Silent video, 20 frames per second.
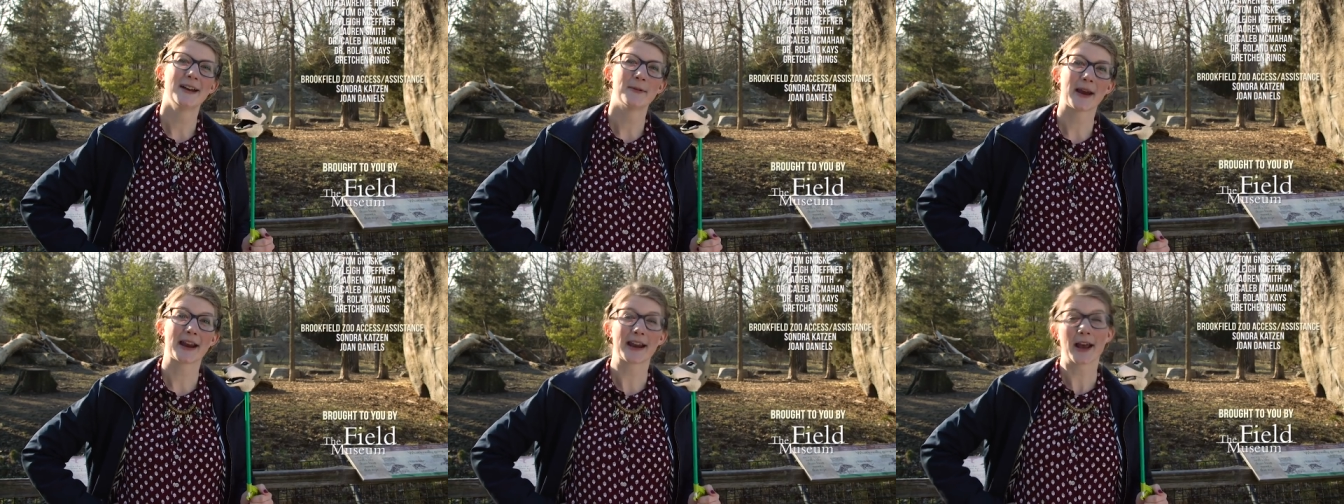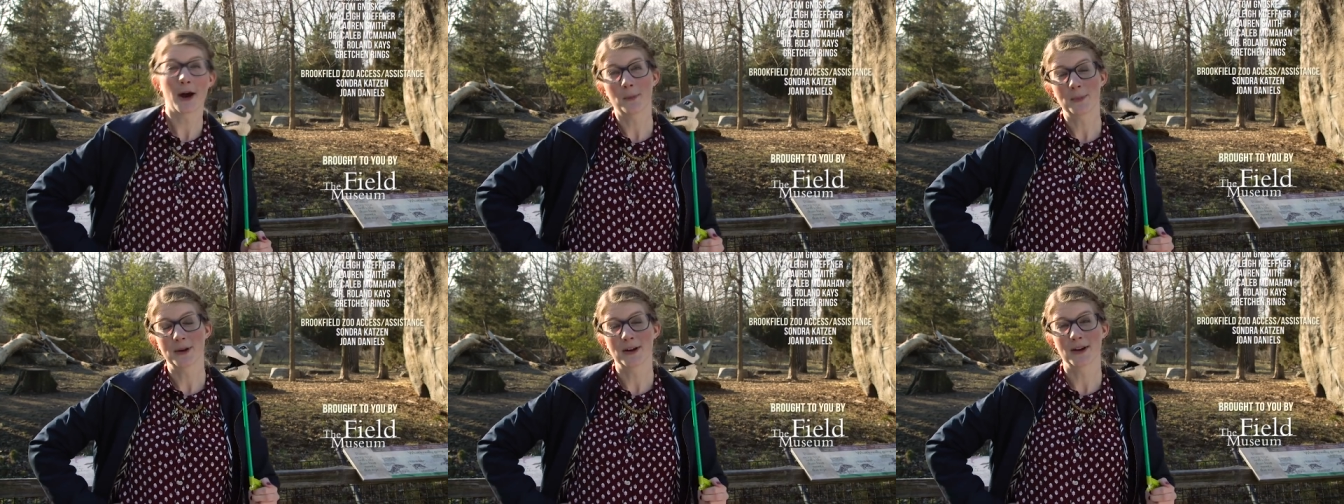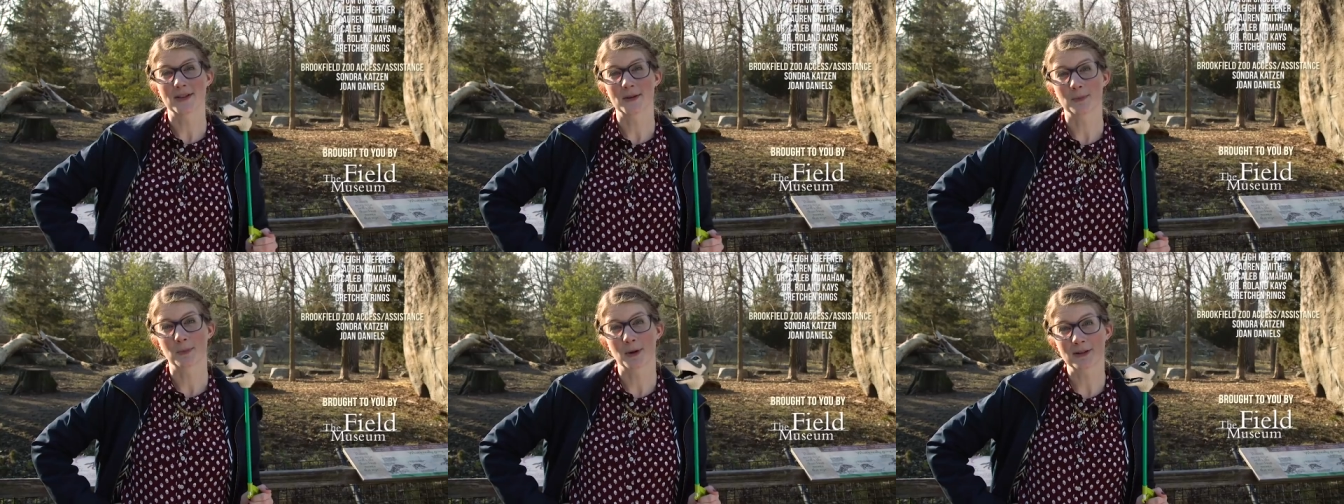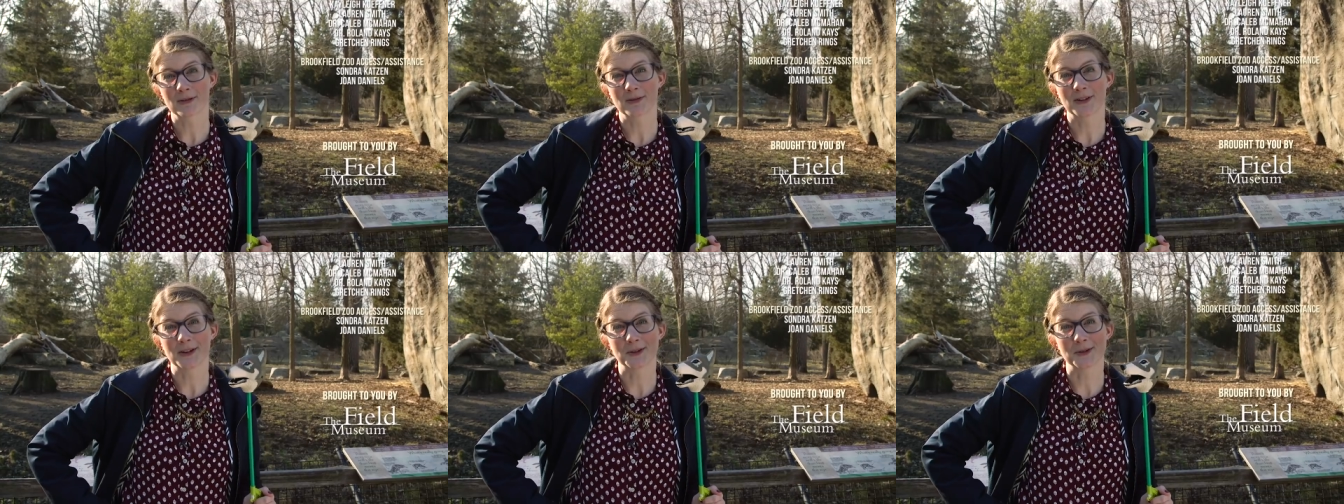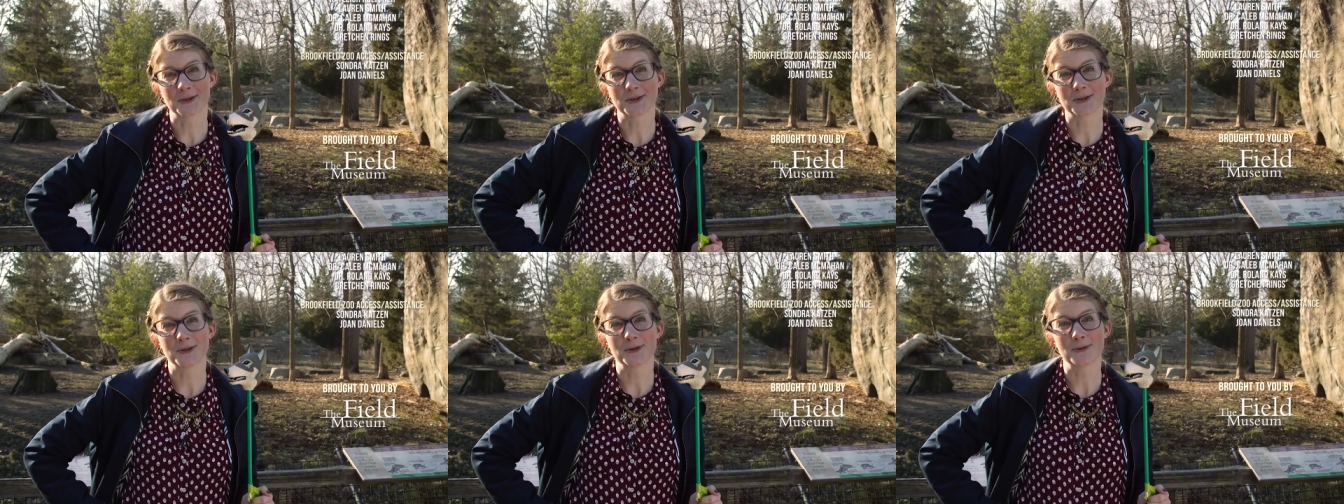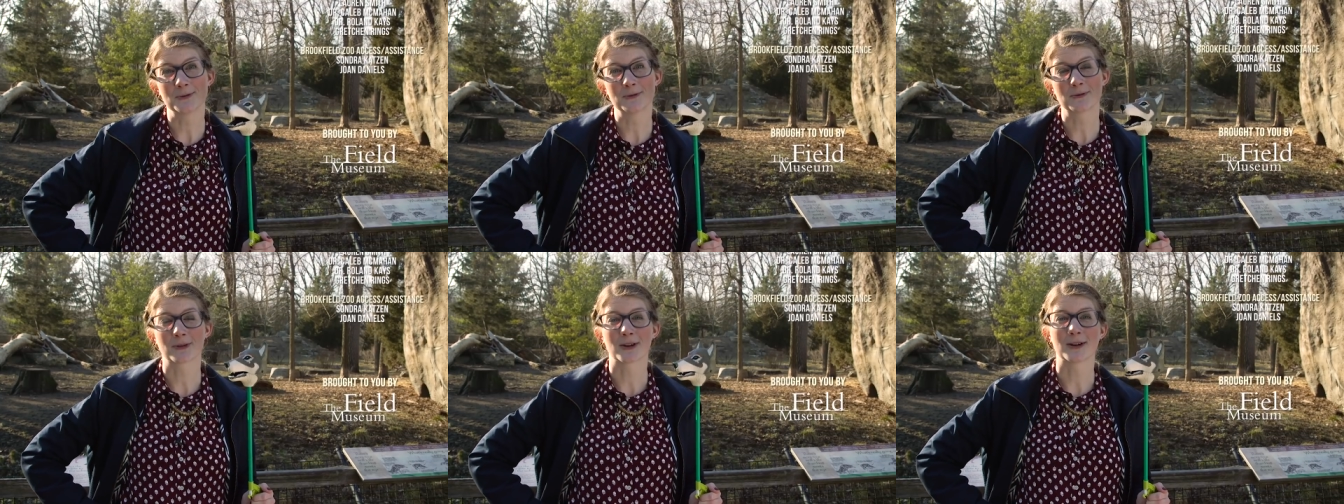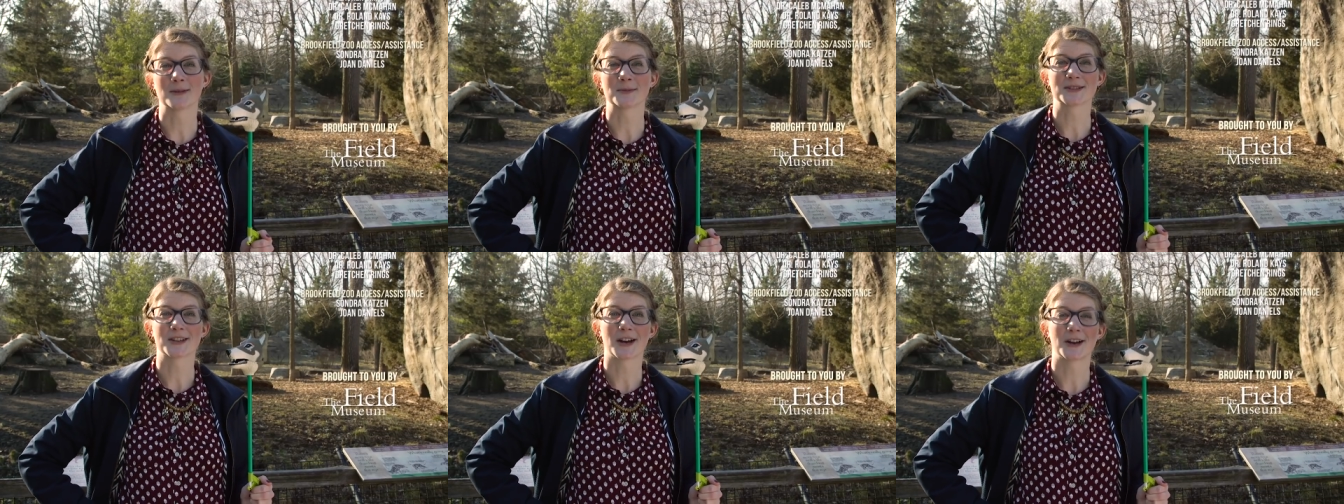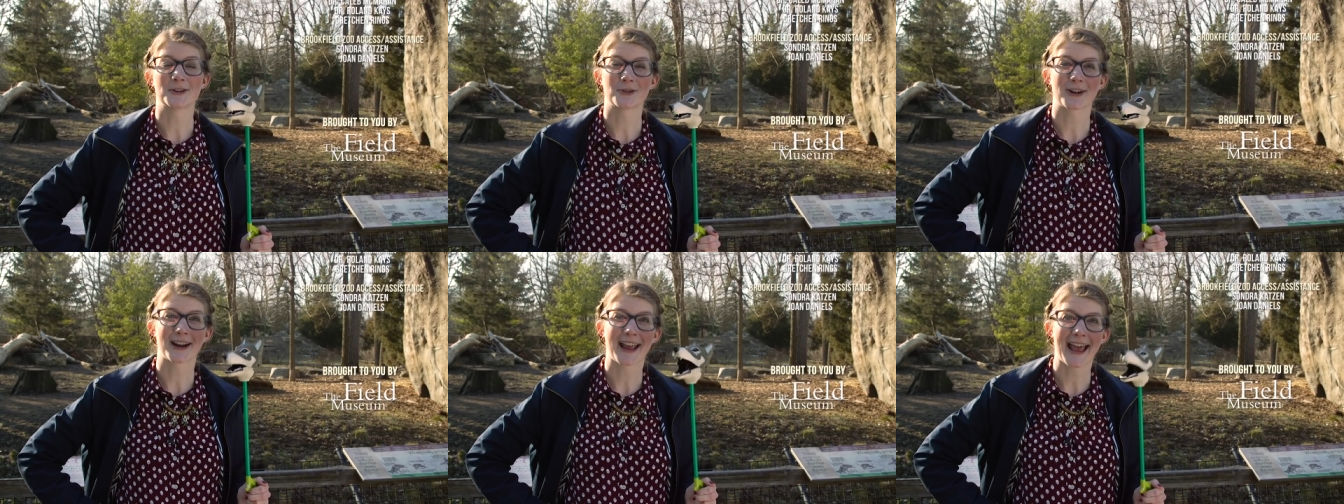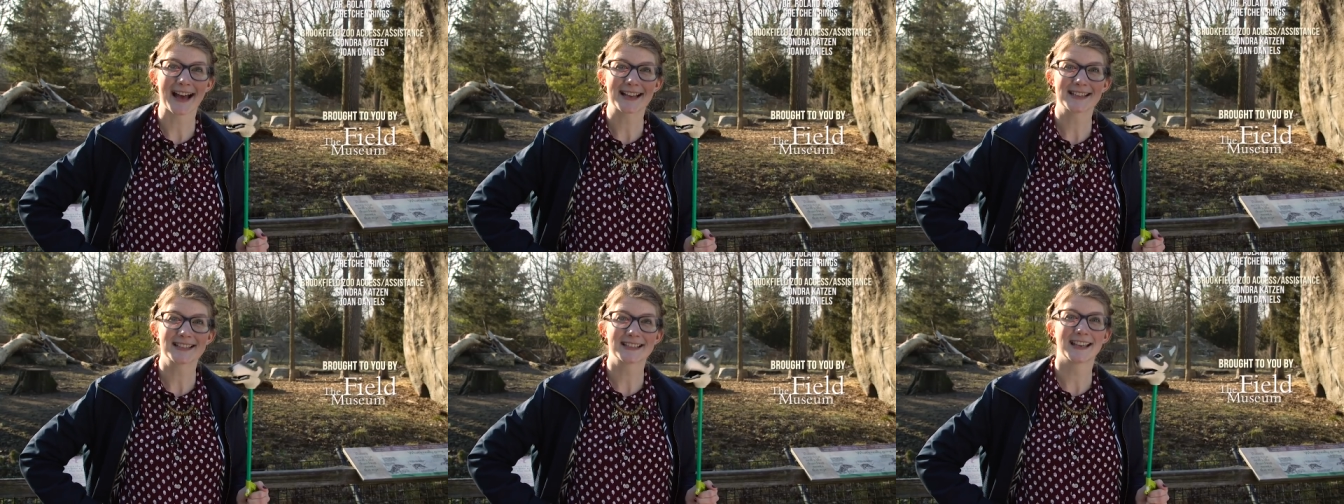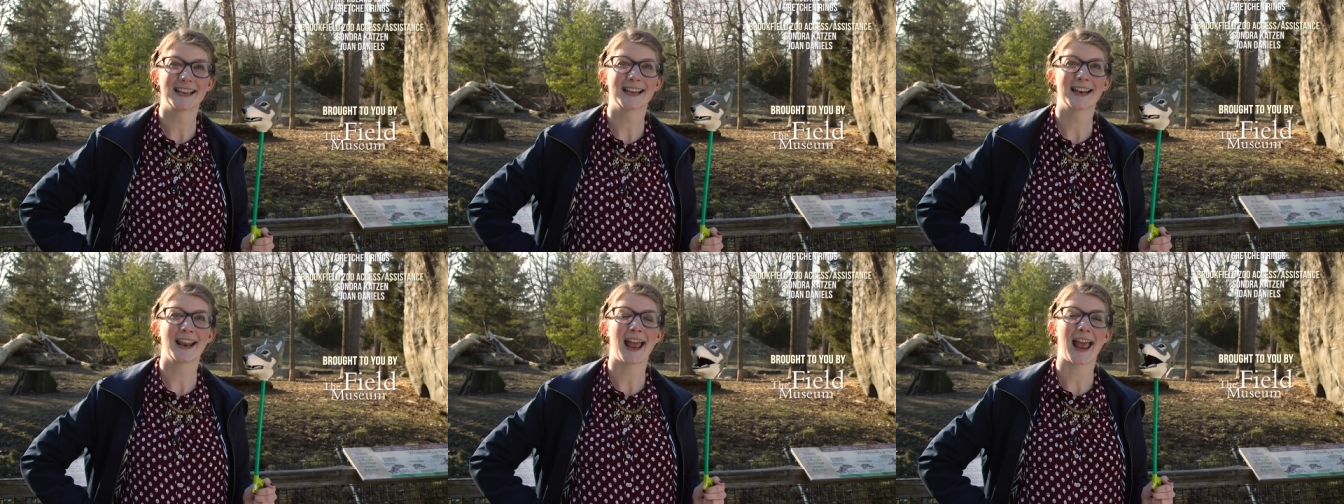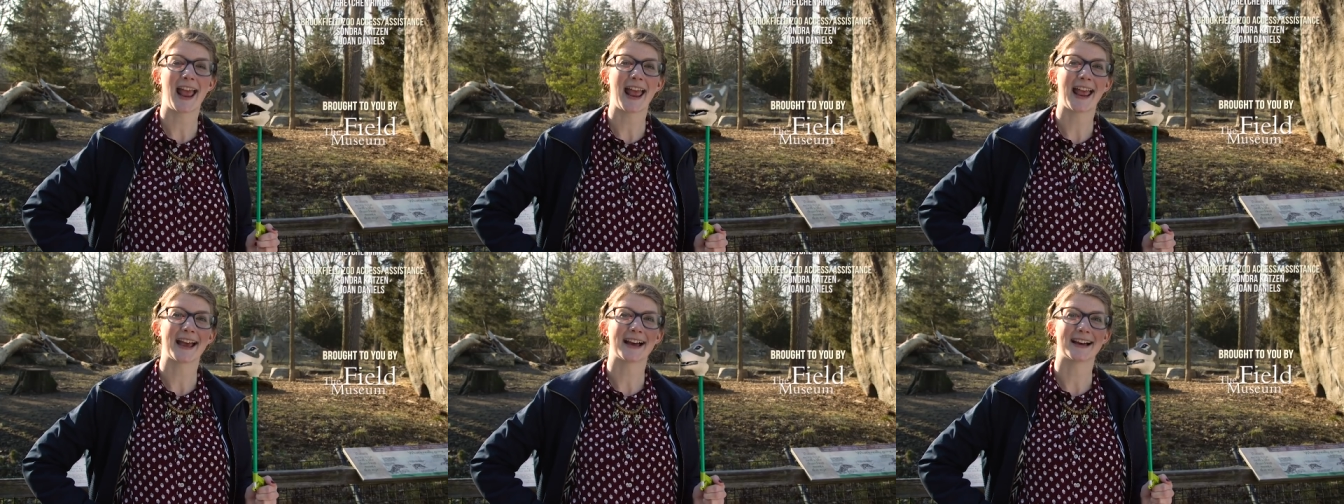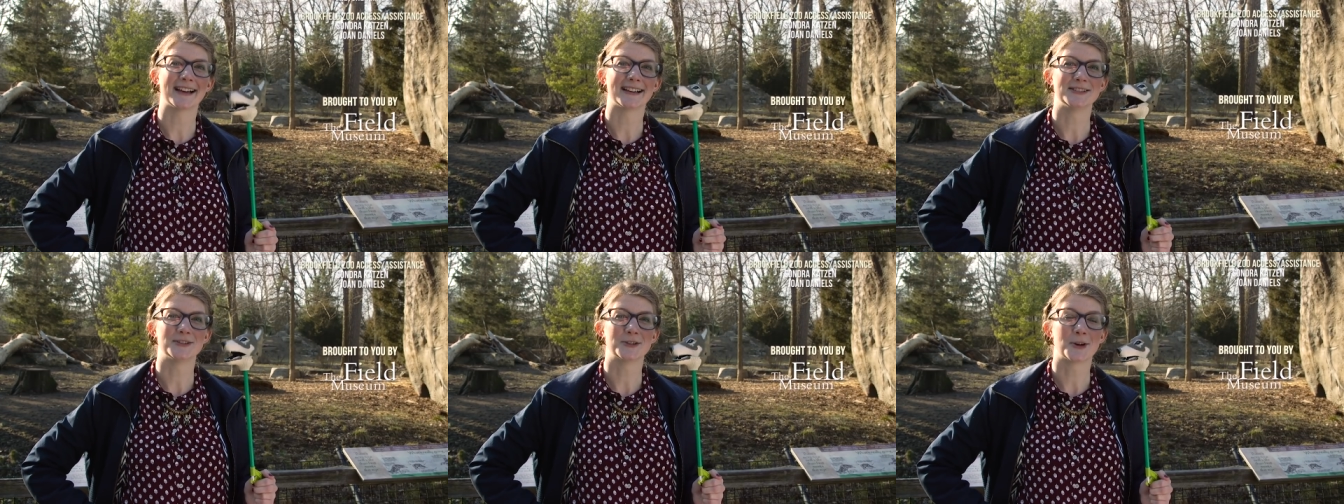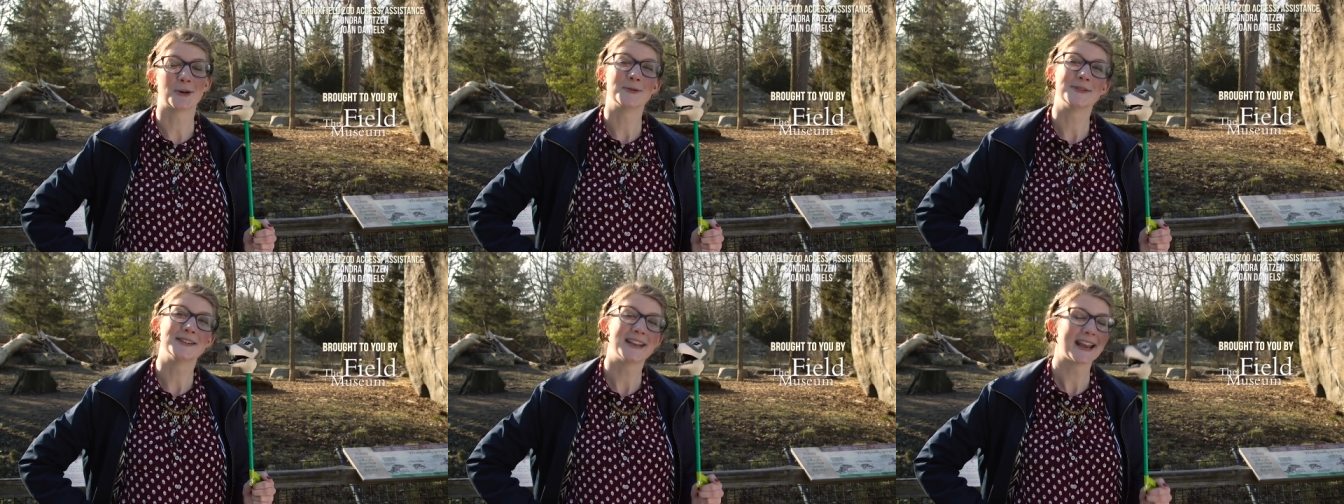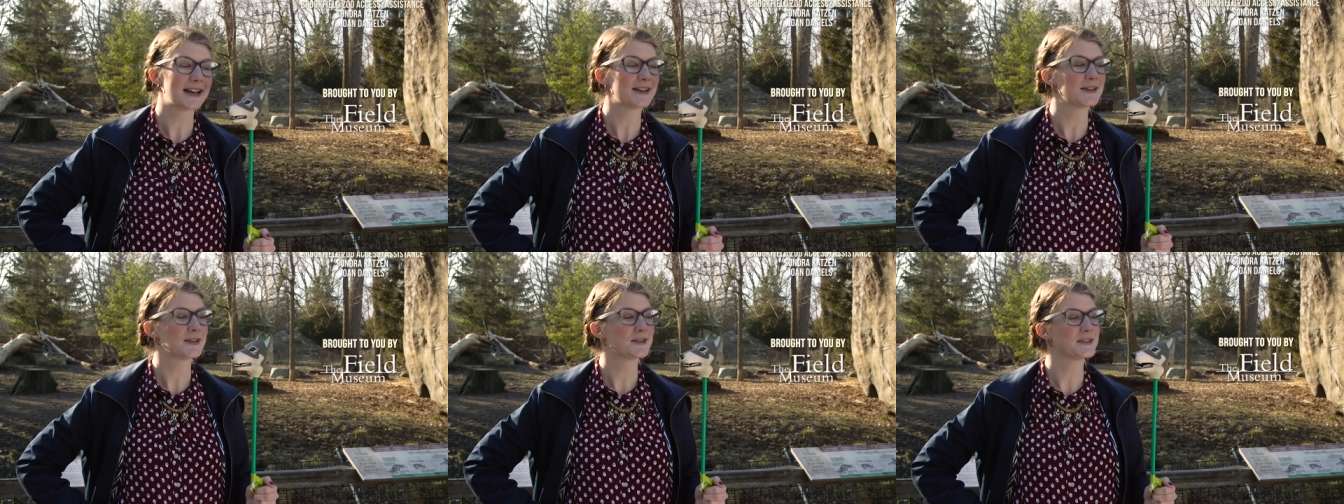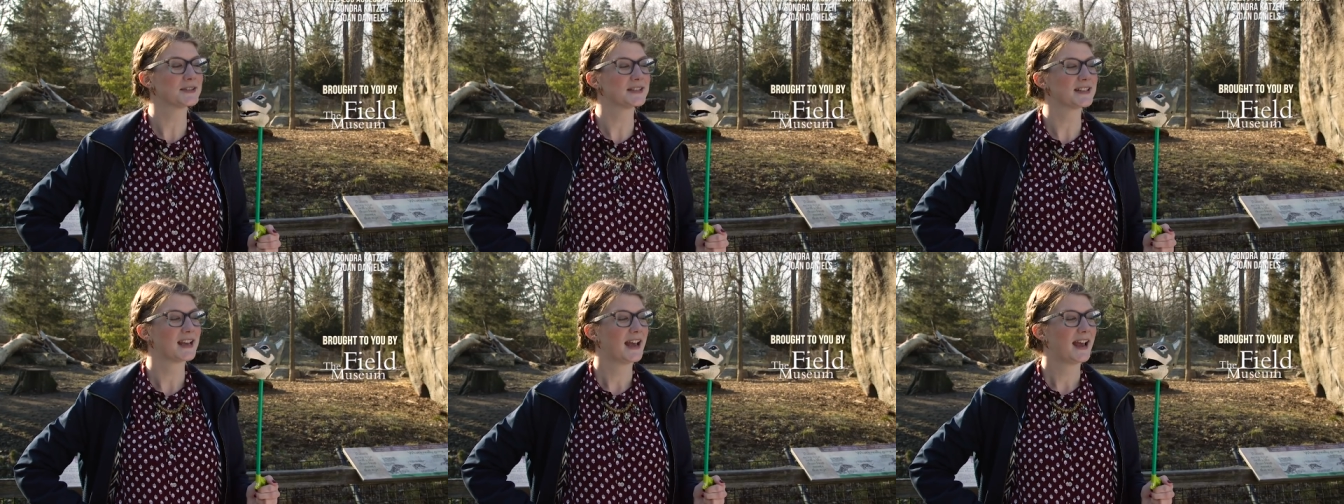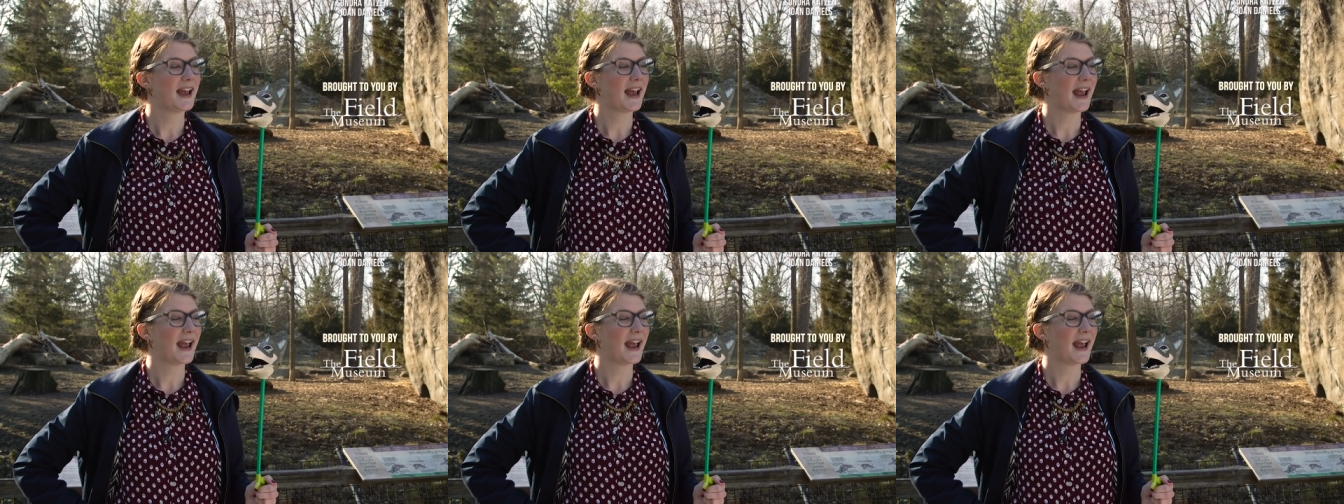We had help here at the Brookfield Zoo from Sandra Katzen and Joan Daniels.